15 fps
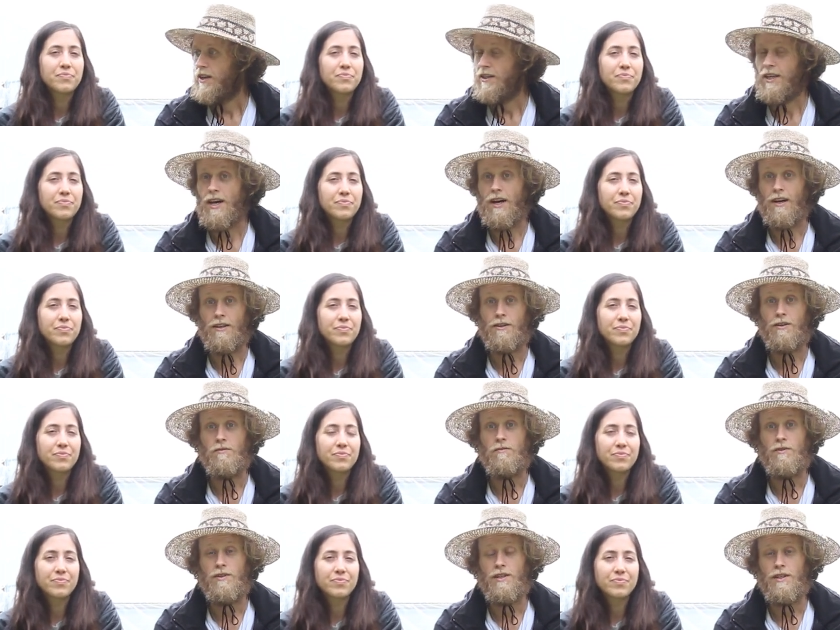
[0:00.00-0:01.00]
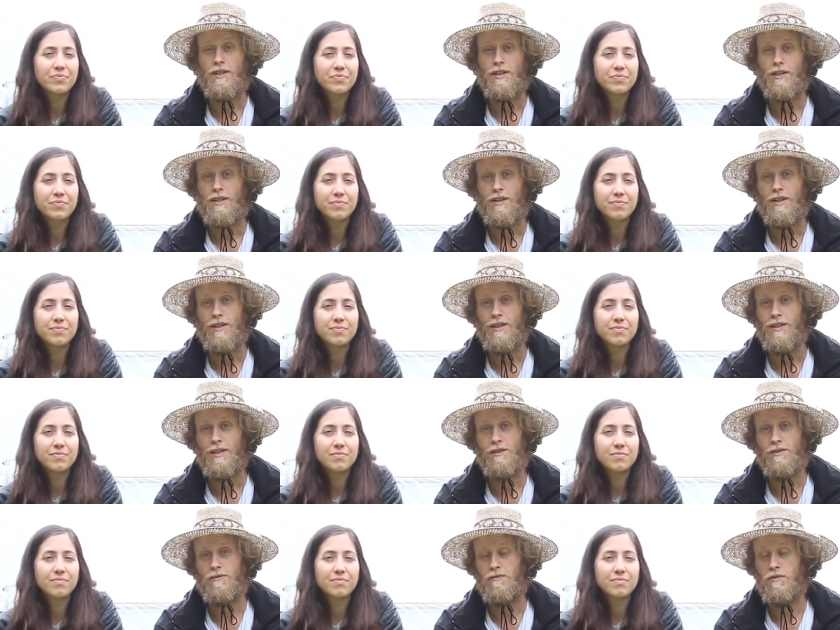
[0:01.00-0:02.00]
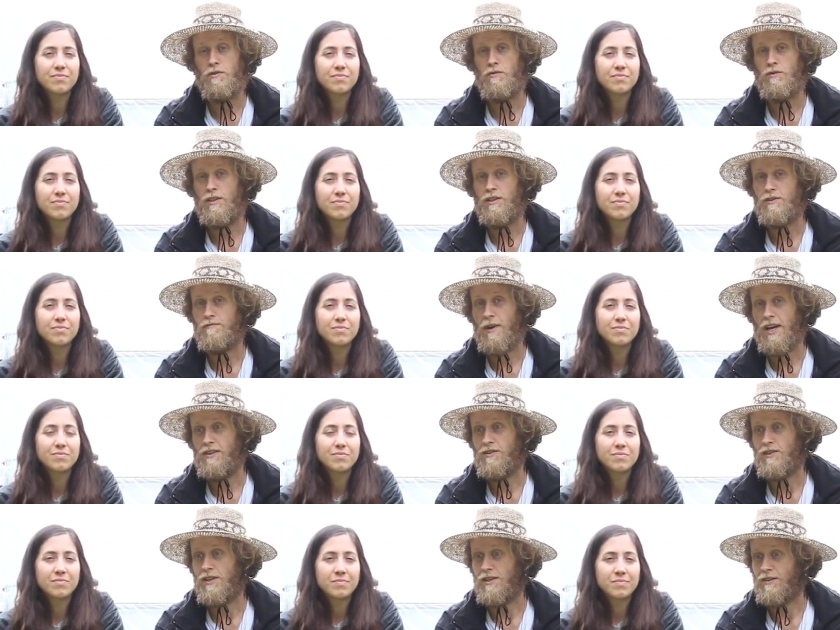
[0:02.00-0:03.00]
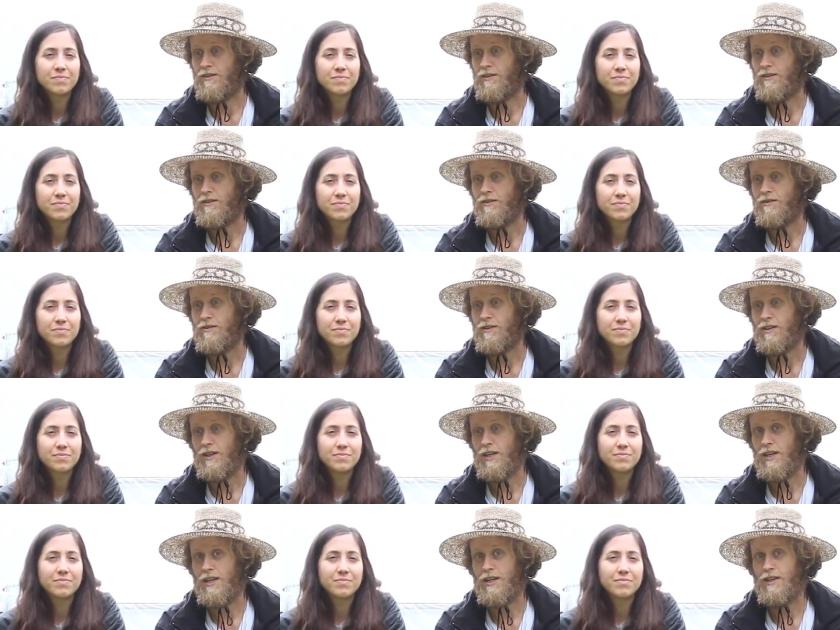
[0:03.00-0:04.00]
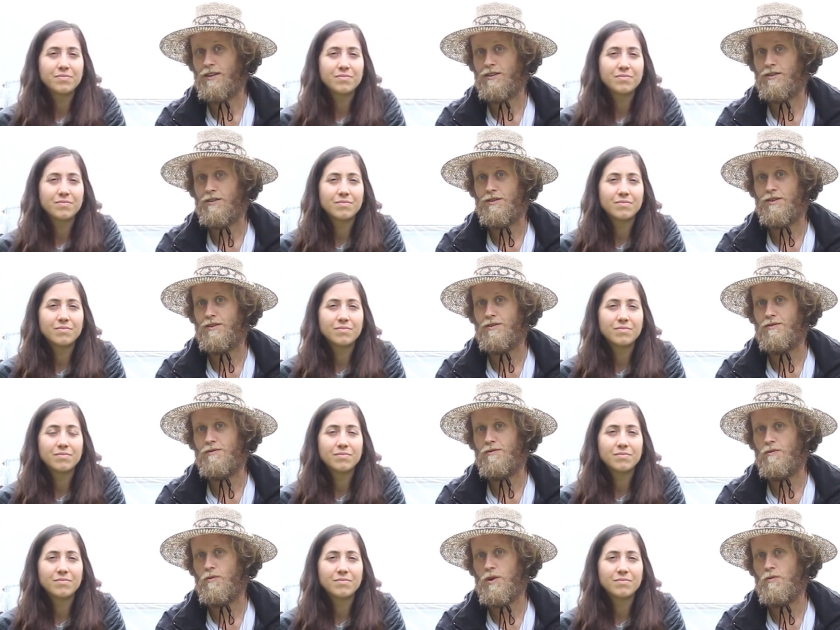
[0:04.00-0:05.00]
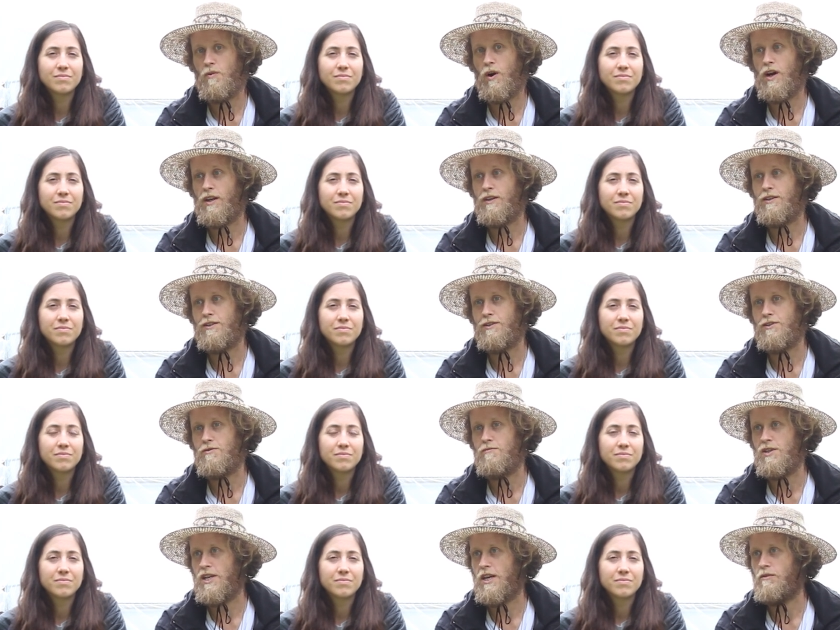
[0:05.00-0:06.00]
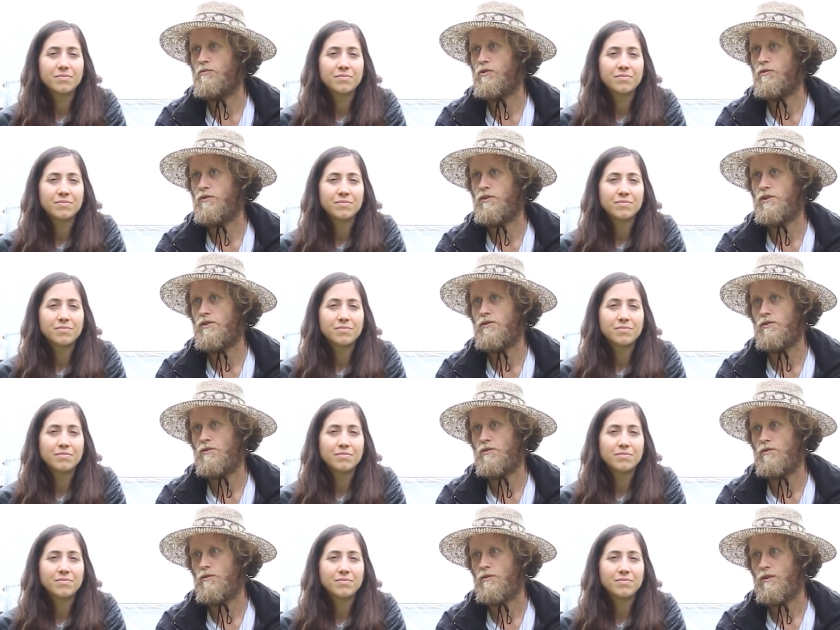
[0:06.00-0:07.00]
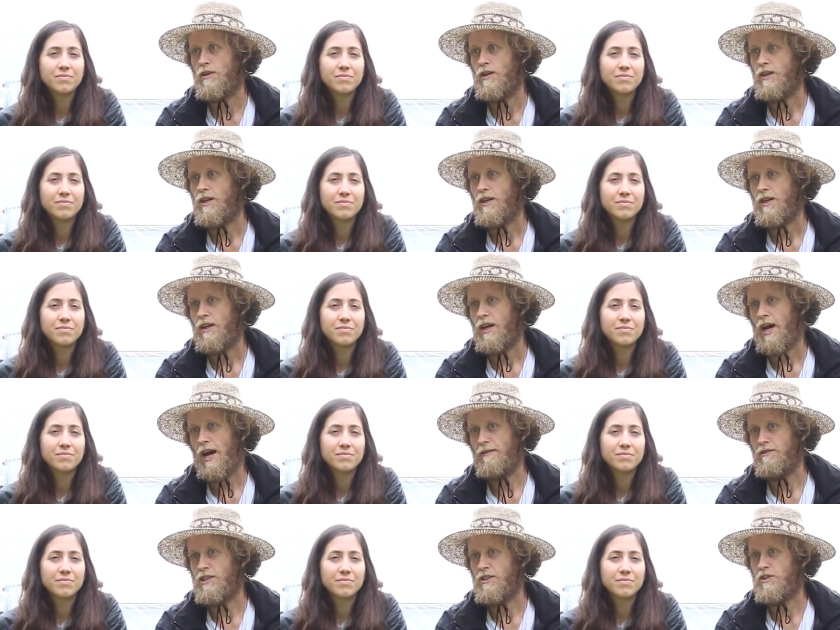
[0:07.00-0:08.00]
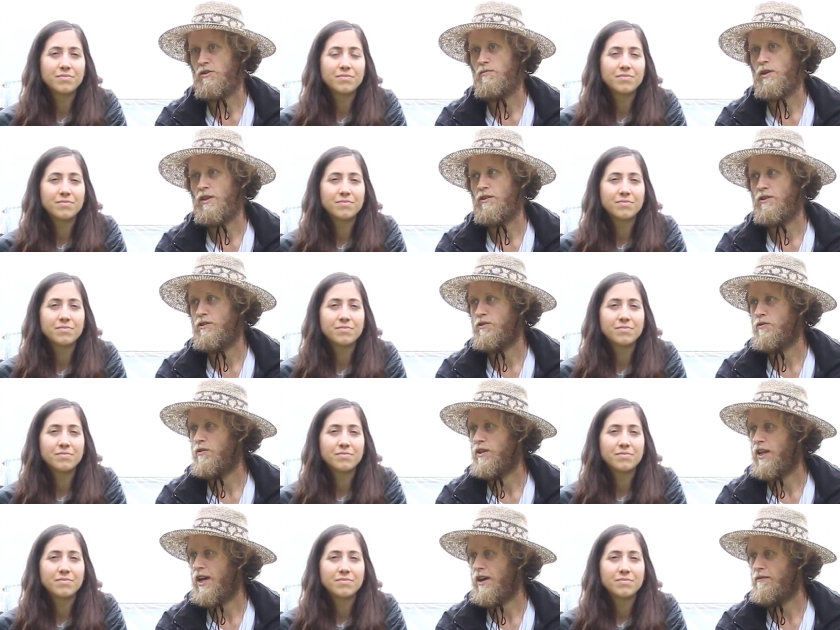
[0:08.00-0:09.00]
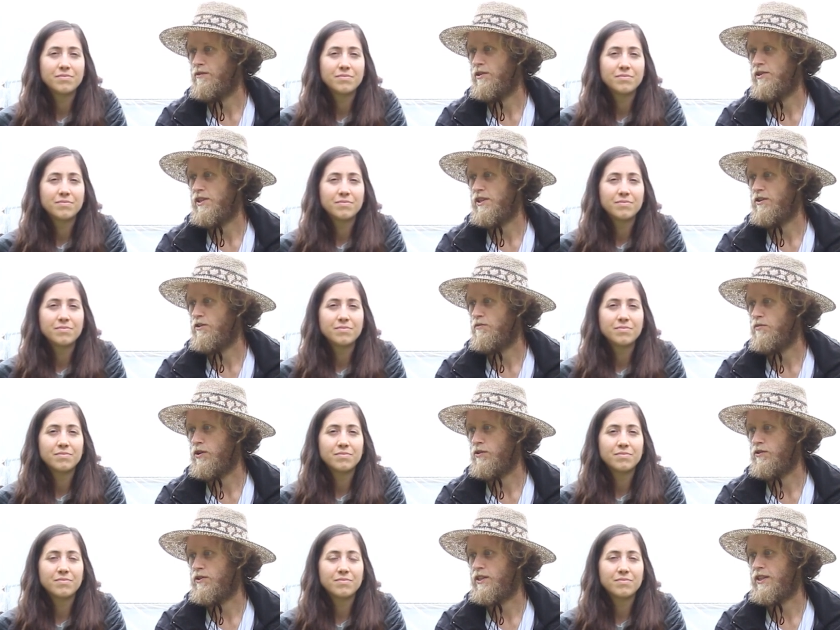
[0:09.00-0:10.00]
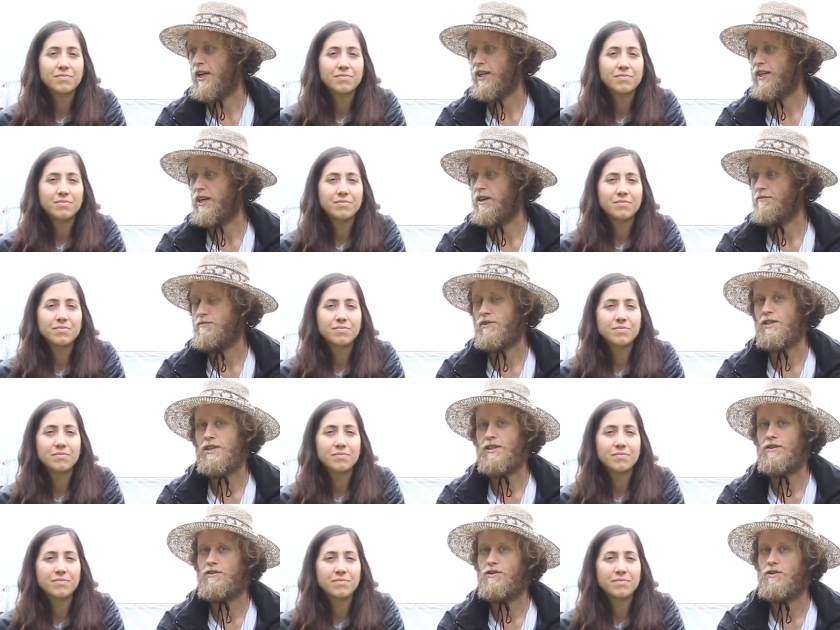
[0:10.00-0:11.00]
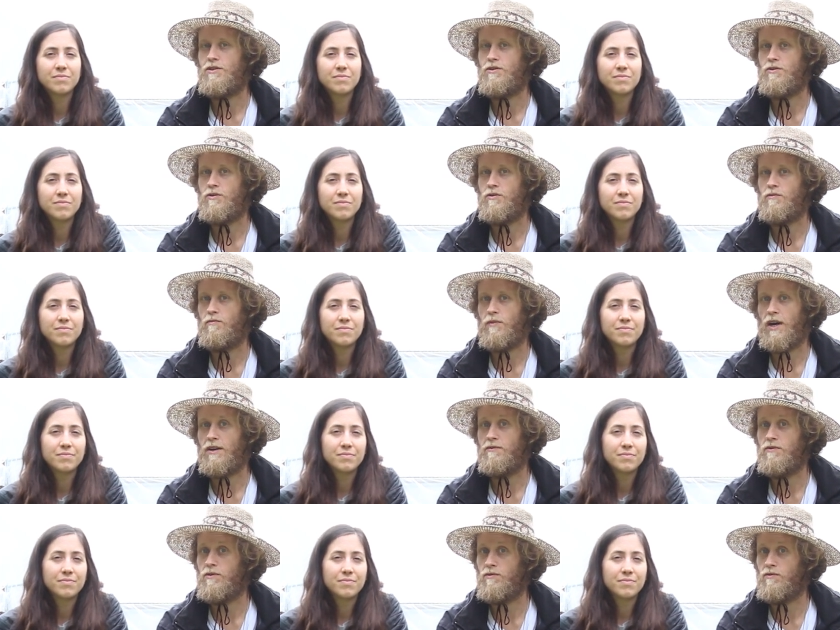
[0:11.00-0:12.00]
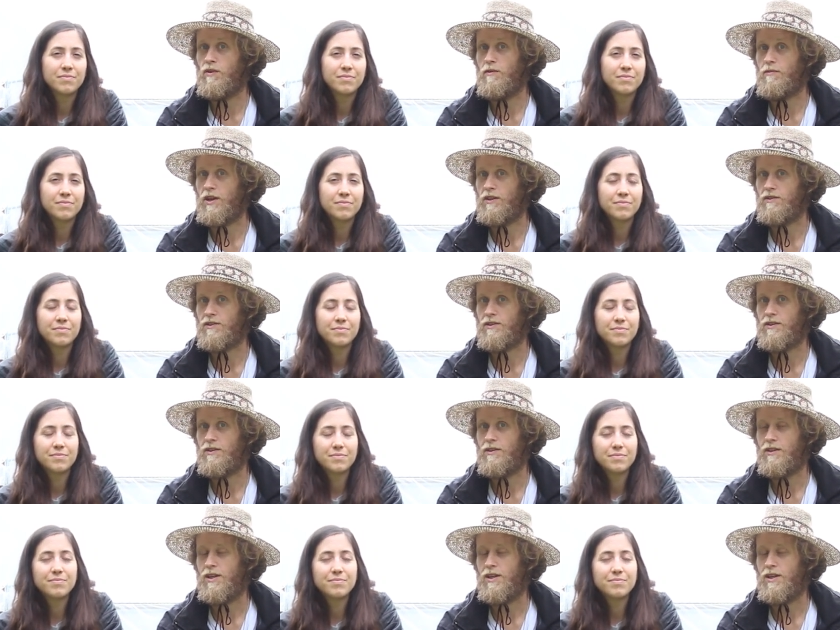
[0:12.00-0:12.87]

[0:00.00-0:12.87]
Speaker 1: Yeah, the... the This food is medicine, and we want to be able to have an experience with every single person that comes in to buy food from us.